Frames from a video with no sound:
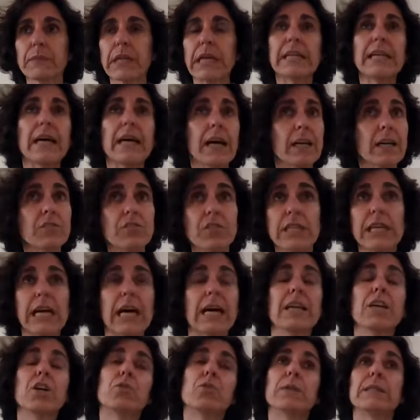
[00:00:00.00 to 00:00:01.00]
and actually
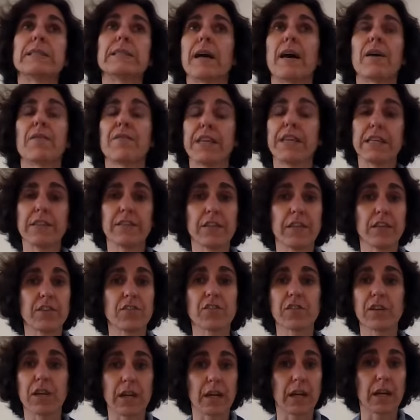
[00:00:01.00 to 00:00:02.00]
I always have the
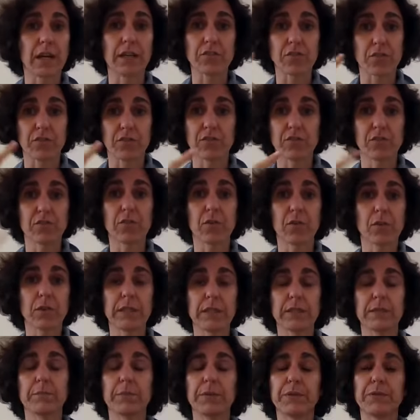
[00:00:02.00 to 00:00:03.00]
intention, I just told
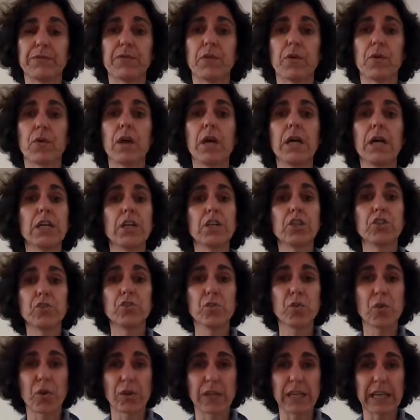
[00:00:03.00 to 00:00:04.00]
it before,
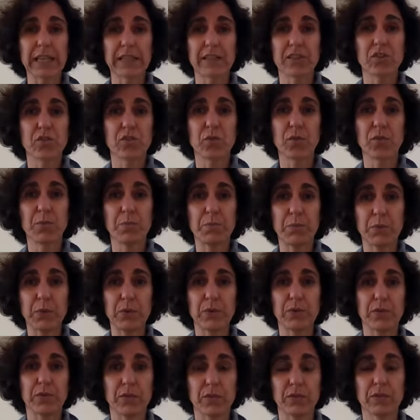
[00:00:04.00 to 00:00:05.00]
to connect to the
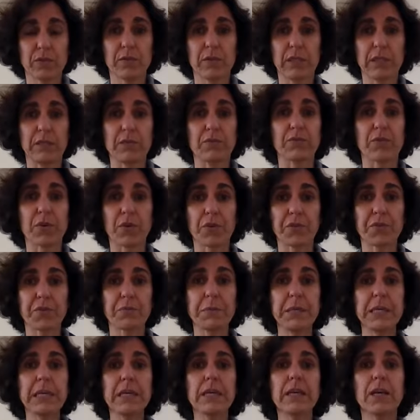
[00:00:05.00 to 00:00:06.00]
person in front
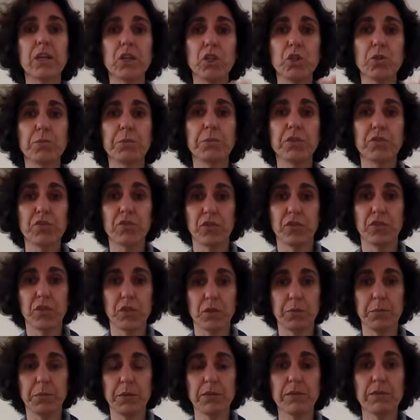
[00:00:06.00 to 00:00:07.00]
of me, human to
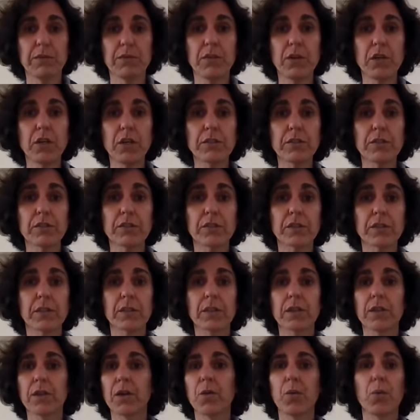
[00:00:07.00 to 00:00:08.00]
human first,
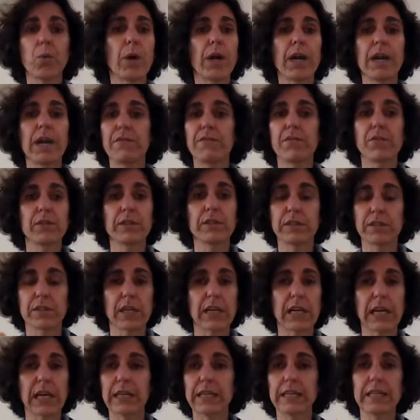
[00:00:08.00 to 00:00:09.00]
wherever it's a
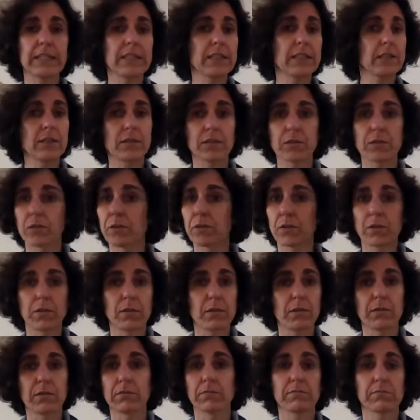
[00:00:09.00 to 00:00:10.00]
client
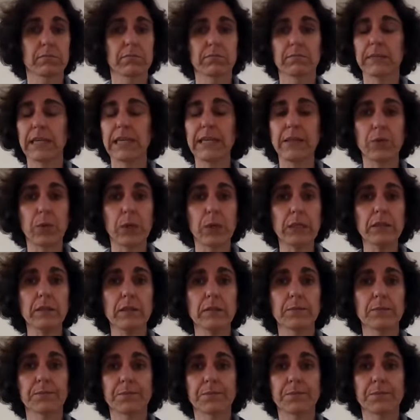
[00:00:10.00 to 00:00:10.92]
or anyone.